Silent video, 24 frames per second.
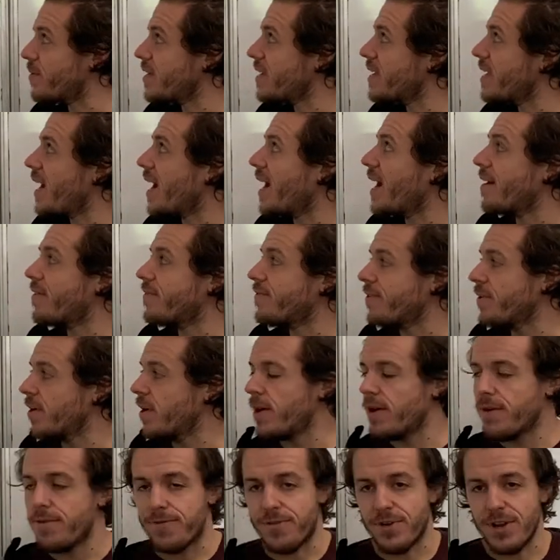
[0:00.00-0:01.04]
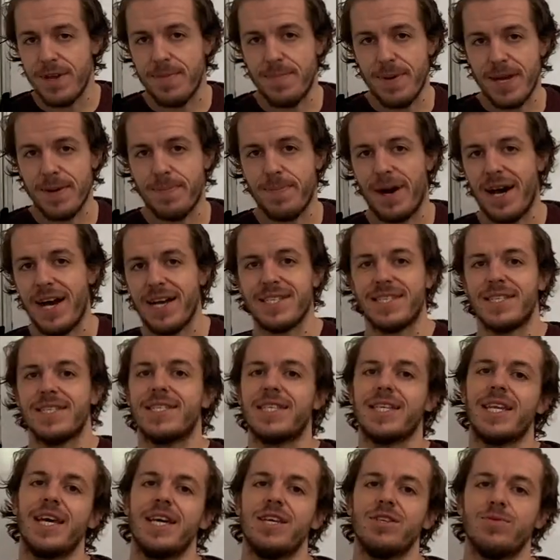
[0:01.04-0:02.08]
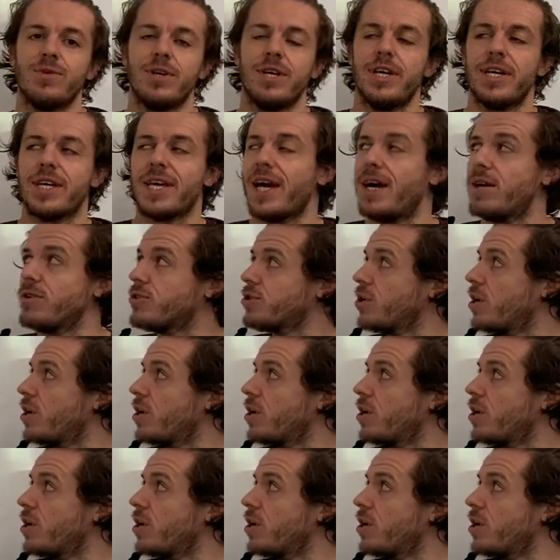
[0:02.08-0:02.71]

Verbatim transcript: We have three big parts to today's workout.